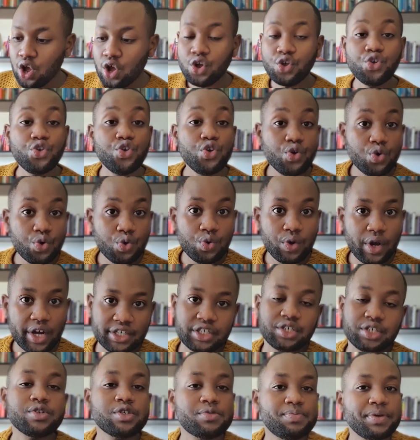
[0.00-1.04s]
You,
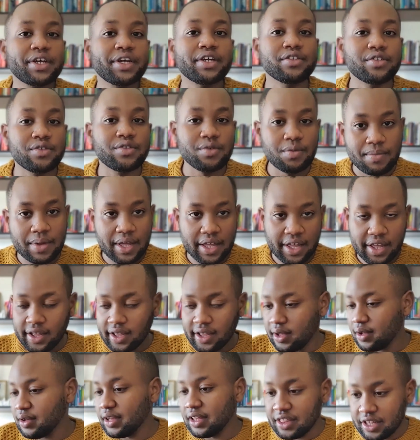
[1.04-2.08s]
and she was speaking to
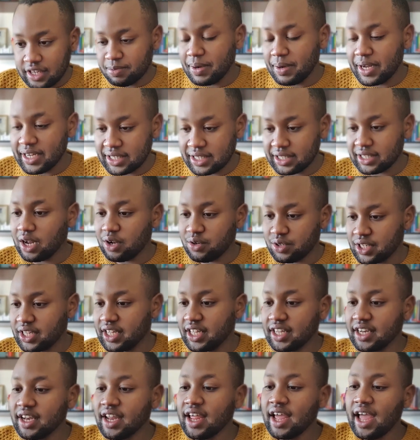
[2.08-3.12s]
me in the space that I was
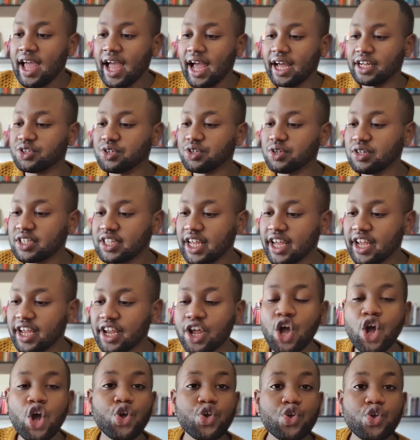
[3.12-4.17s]
in, and she was
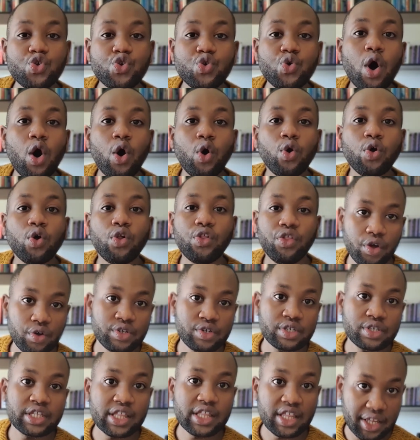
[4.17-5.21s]
saying, you are all
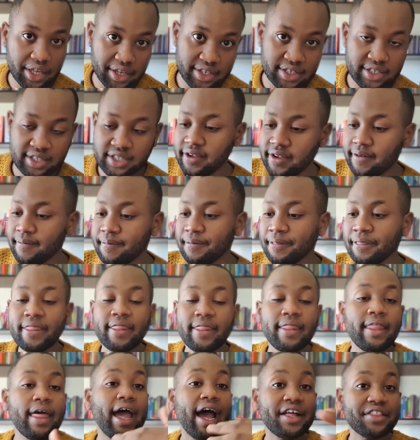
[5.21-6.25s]
those things.
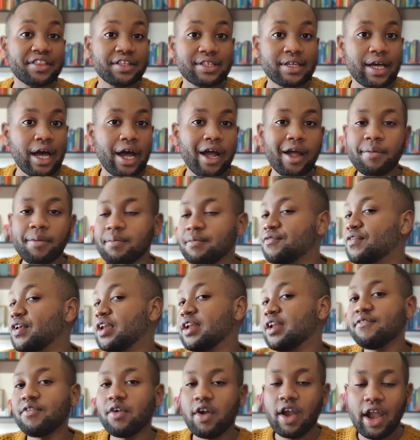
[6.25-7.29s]
At the time,
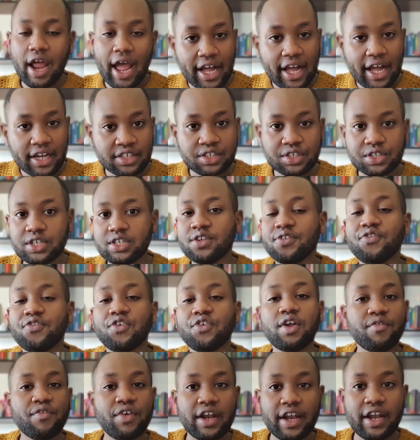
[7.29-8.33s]
feeling very anxious,
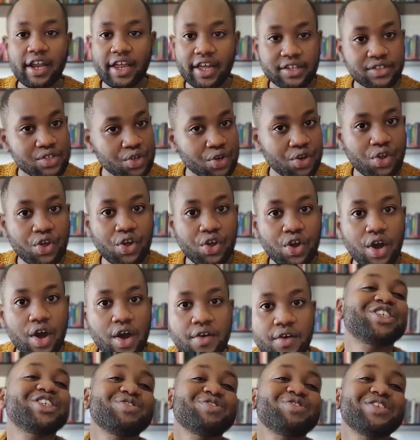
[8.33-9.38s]
feeling really insecure,
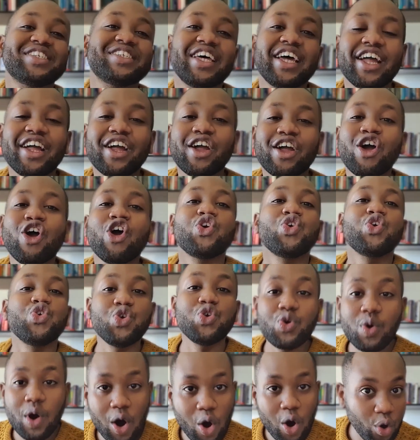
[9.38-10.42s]
she was saying,
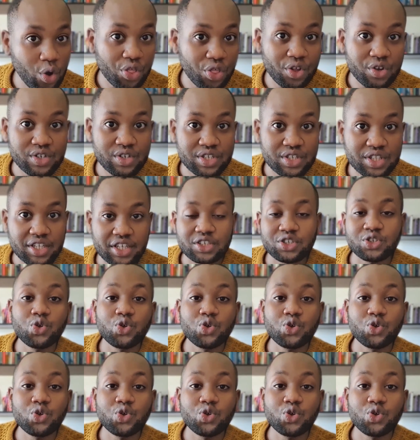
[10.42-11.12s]
you are all those things.